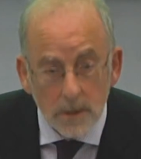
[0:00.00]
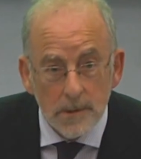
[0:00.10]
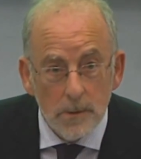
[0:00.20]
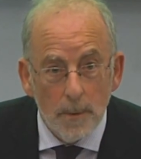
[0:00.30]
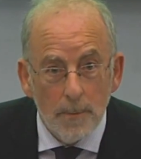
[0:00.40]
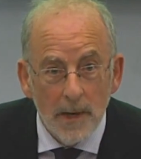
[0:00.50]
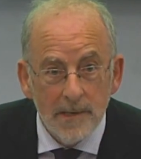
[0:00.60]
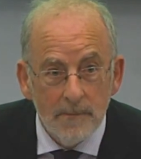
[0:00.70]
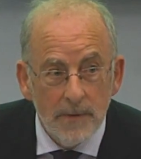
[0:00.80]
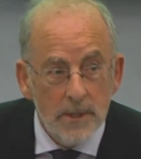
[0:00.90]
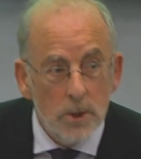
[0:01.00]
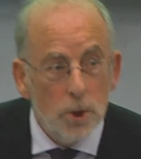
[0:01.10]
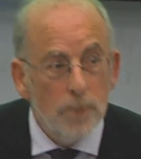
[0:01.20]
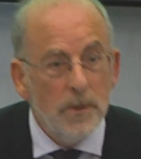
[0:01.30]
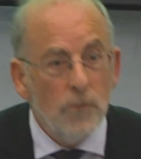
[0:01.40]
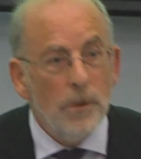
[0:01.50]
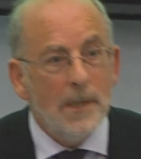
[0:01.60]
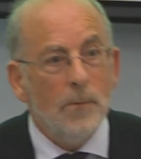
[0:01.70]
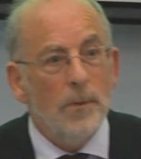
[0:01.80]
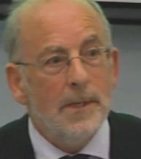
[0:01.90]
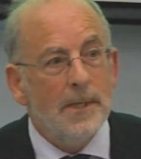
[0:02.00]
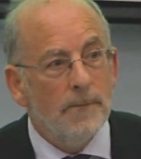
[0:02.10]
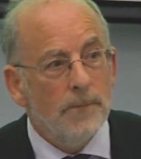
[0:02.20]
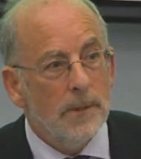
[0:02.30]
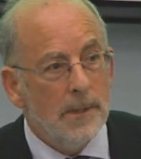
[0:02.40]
consumer price inflation should be treated with different